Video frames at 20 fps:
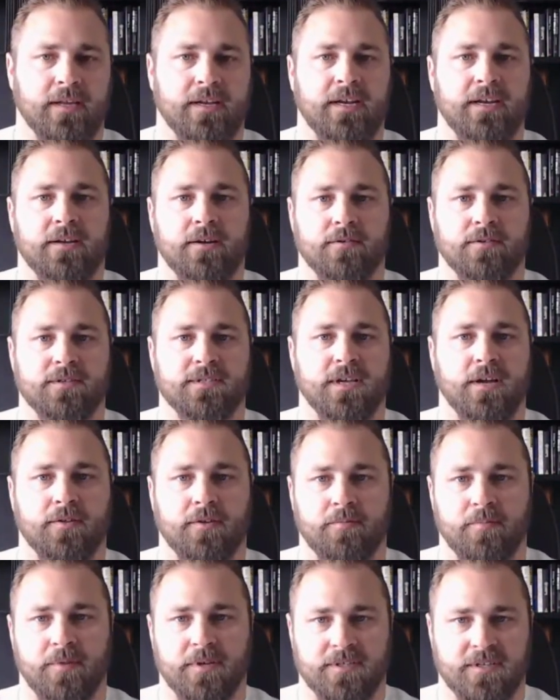they need to go sell
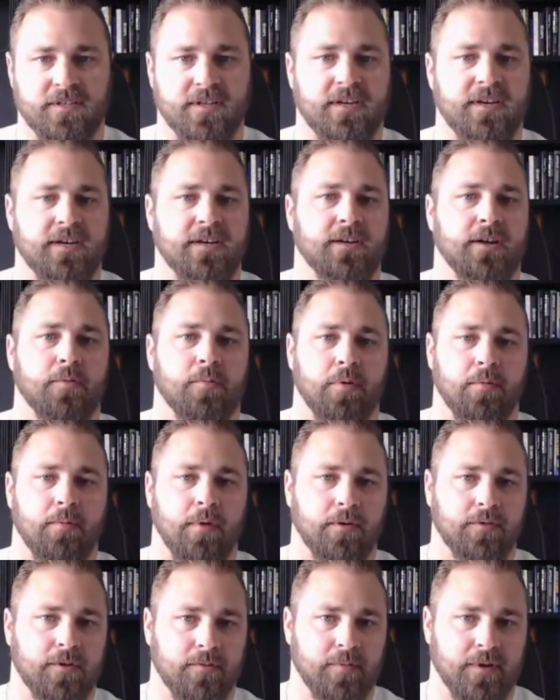their business, they need to go
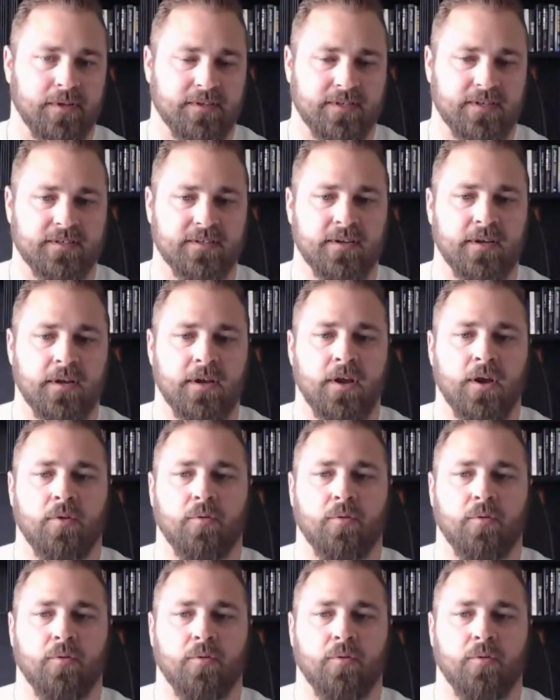promote their business.